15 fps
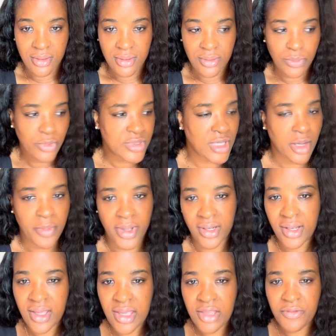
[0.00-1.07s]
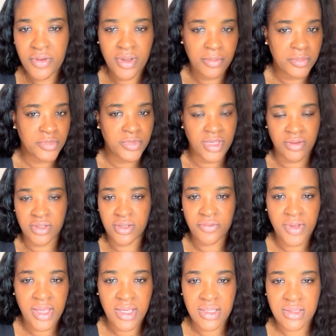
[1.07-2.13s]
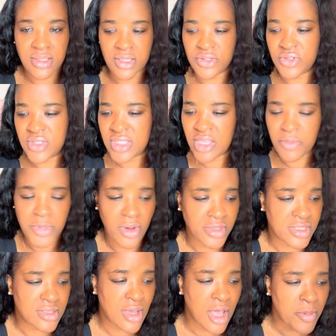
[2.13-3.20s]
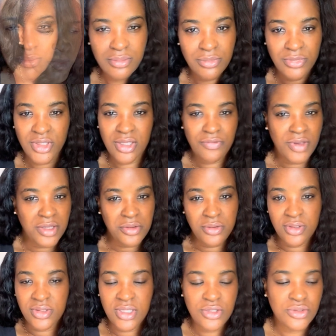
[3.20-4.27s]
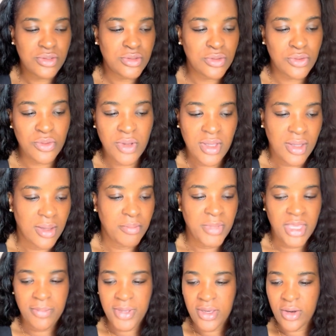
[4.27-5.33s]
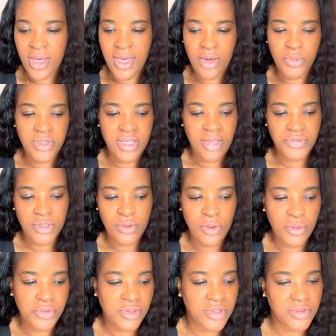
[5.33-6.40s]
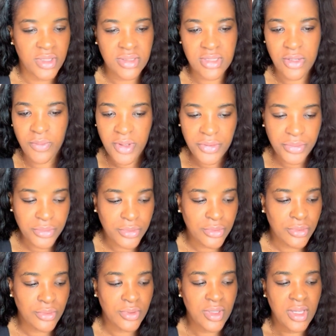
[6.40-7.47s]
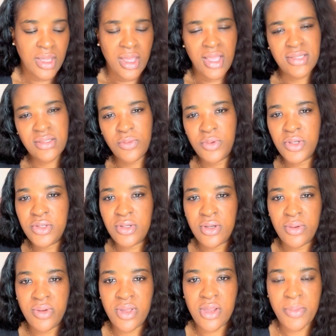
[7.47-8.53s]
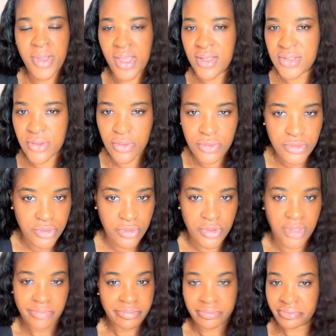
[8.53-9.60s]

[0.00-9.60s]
We're talking about life, giving advice, and she's giving me all these compliments. If I knew the things you knew, maybe I wouldn't have to go through the things I went through. I said, well, everybody has their own journey.